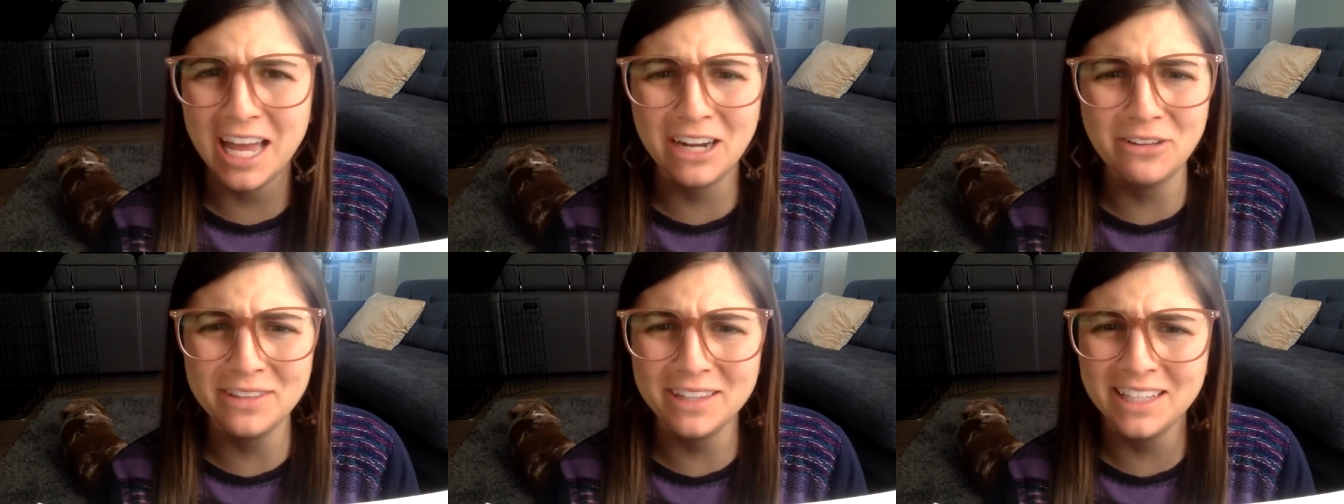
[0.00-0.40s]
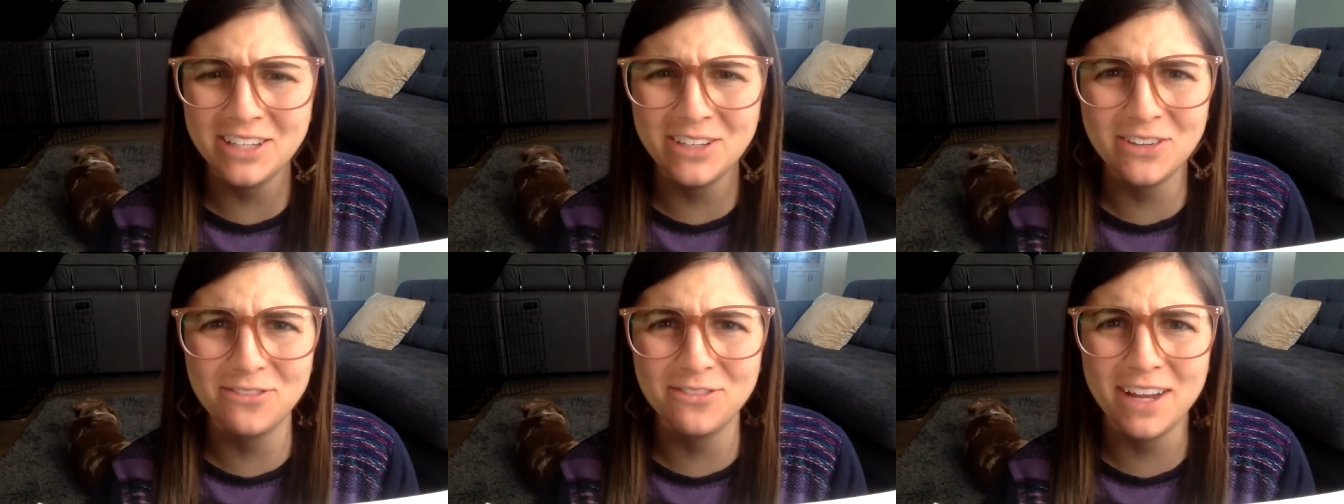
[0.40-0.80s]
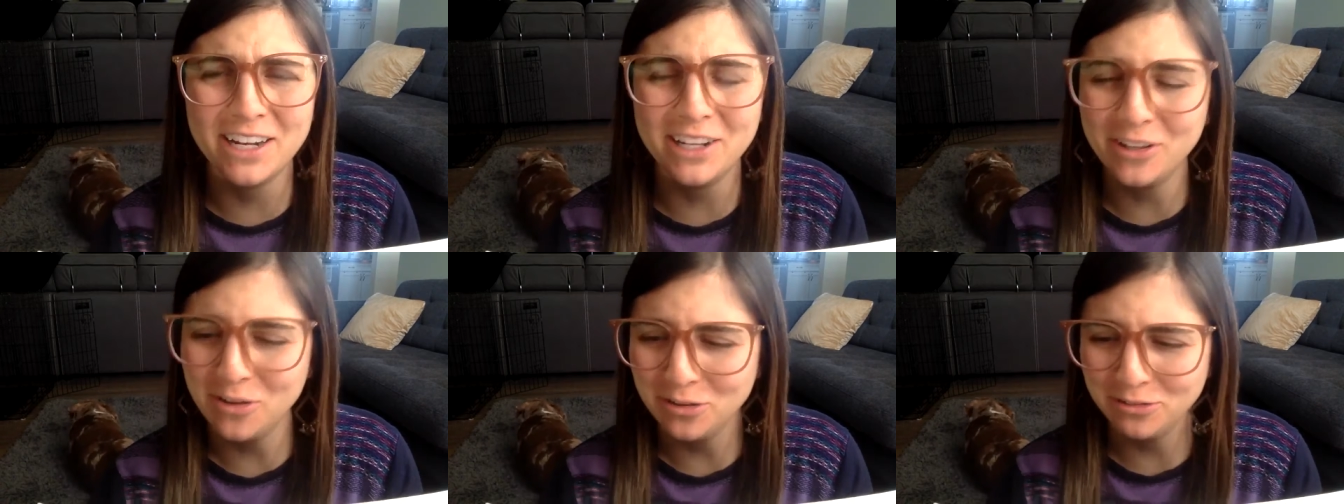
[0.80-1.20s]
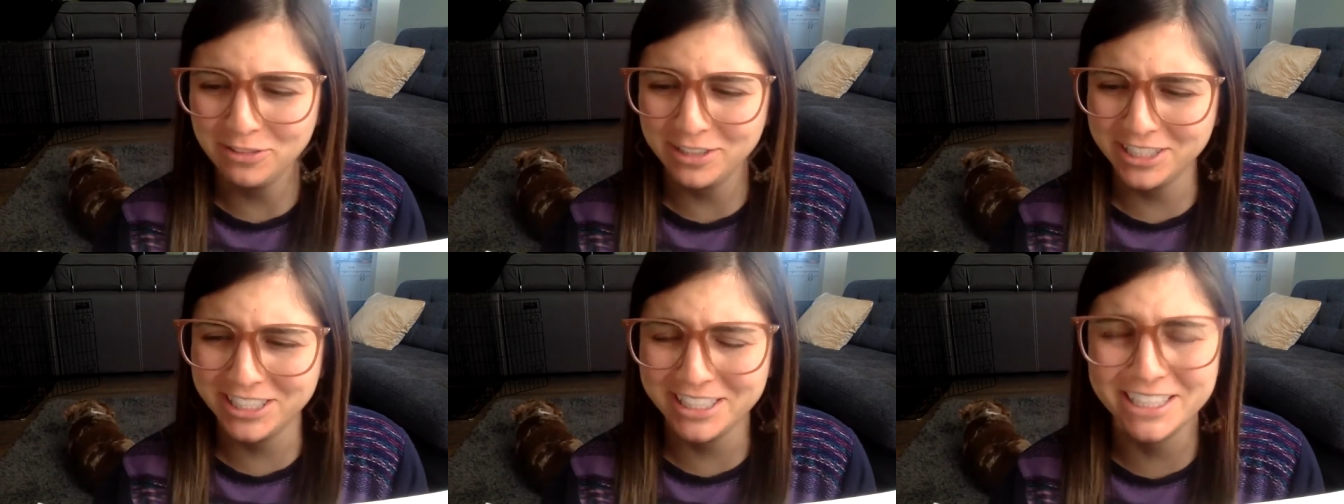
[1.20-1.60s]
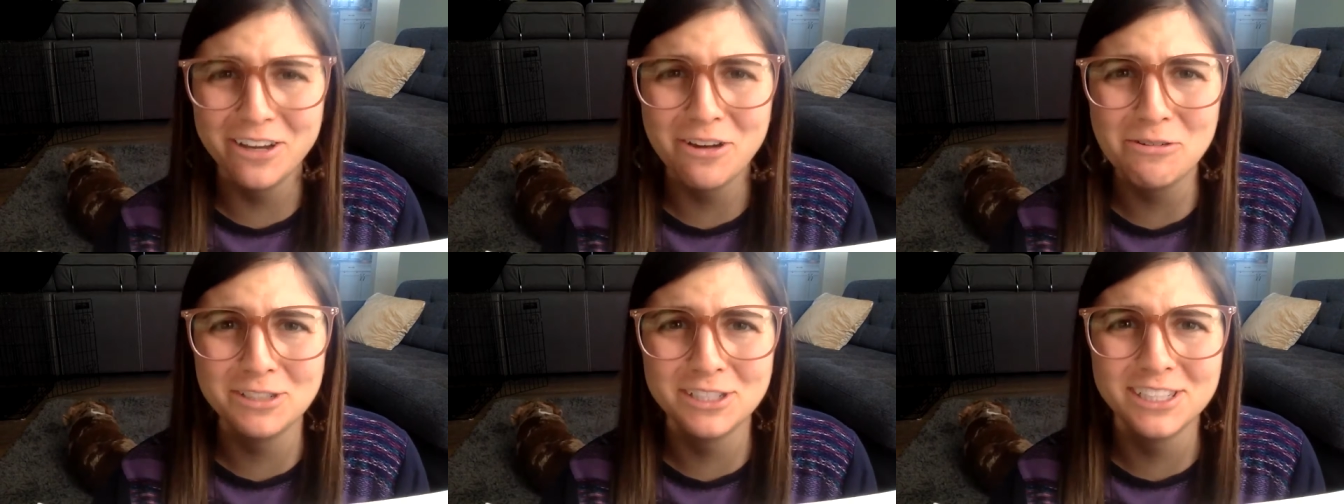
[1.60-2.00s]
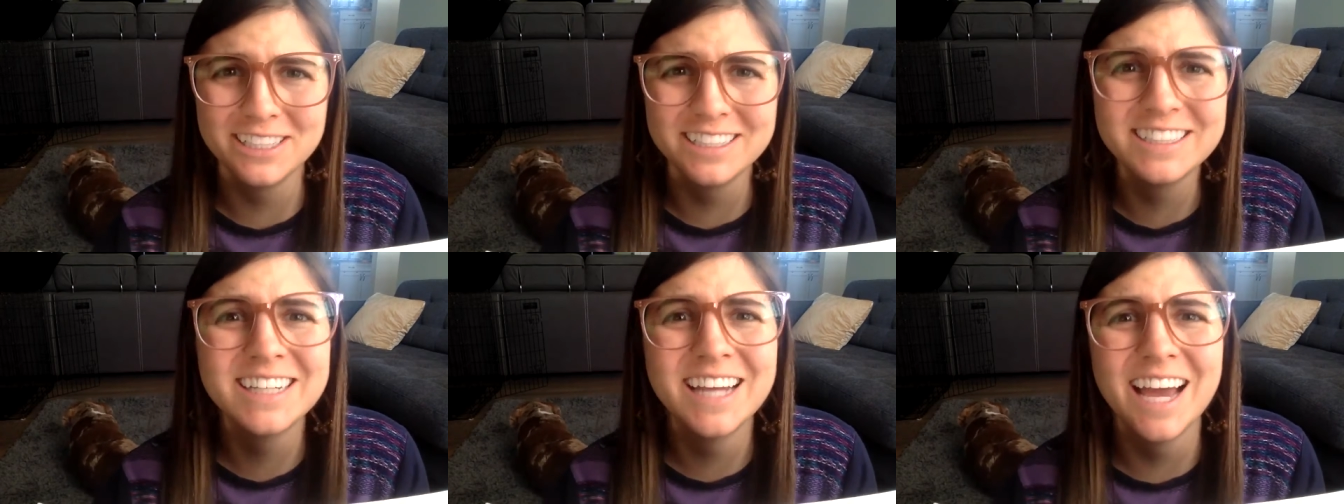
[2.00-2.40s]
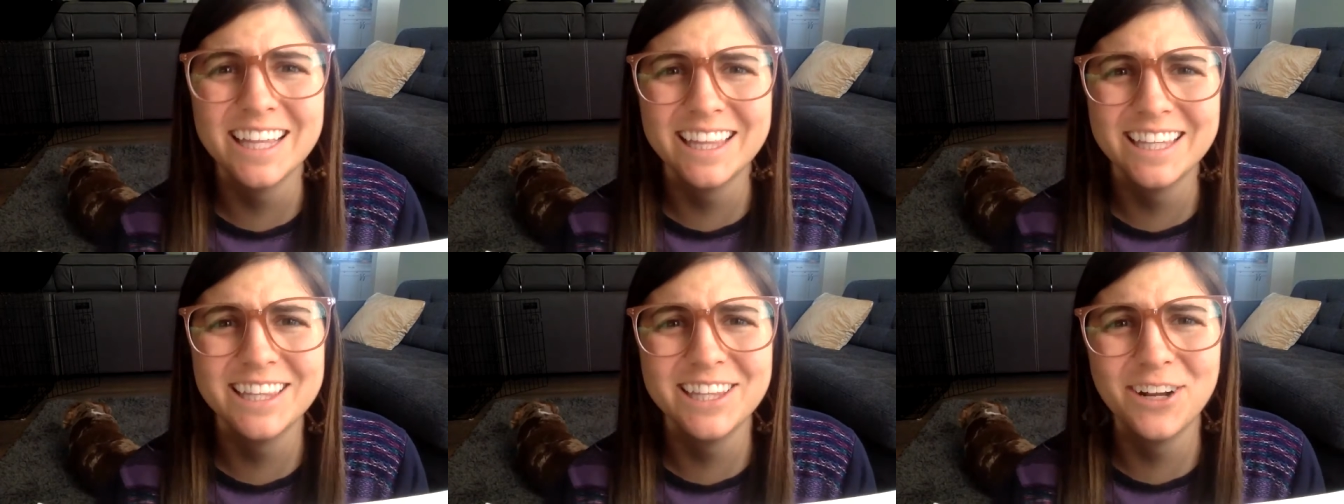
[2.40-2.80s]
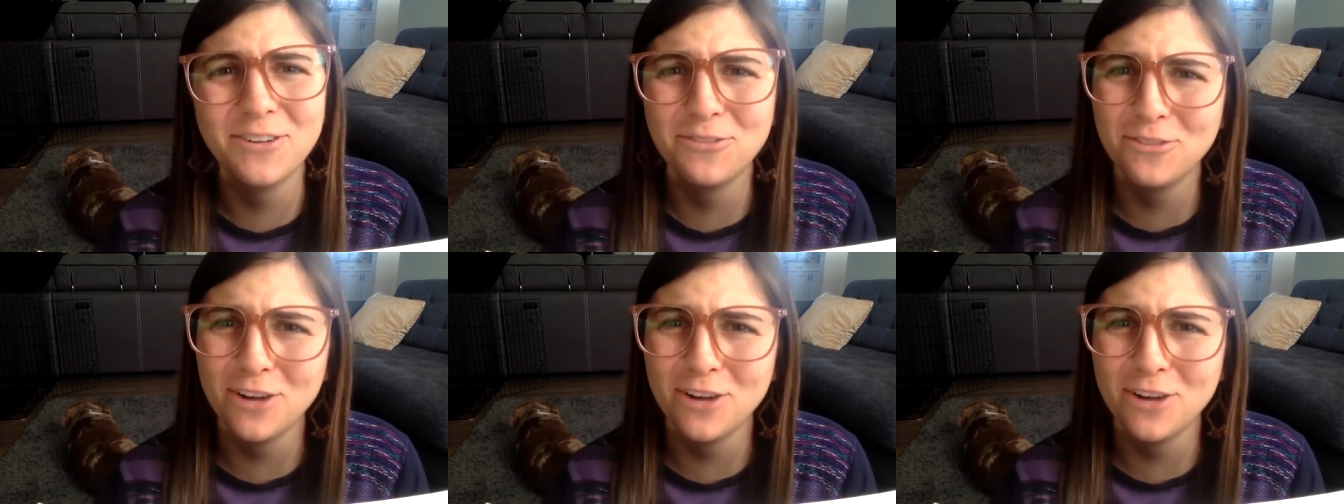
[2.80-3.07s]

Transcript: I don't think you can find a goldfish in the ocean. I think they're